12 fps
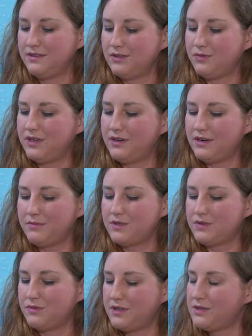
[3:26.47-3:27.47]
when it comes
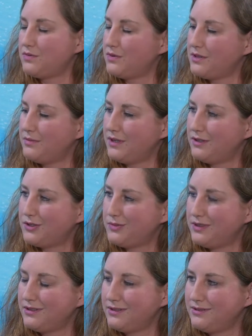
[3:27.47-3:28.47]
to wastewater management?